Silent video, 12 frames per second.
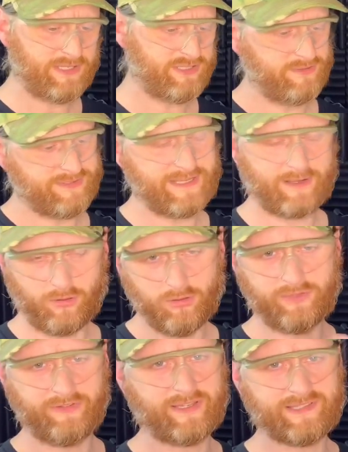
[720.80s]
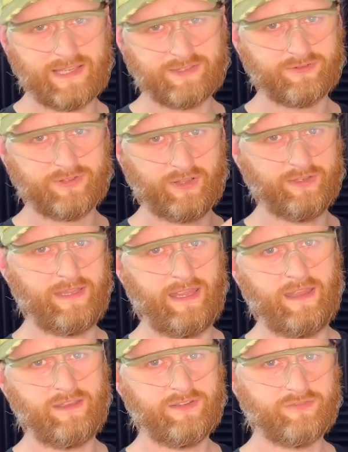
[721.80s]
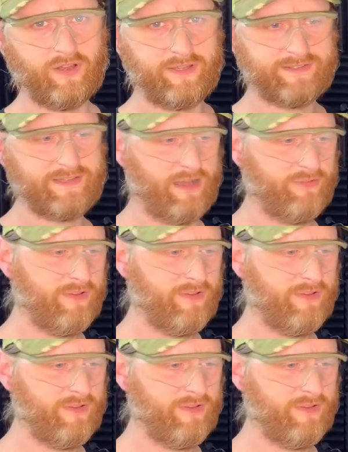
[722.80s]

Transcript: you stick all of your accessories on here and you've got yourself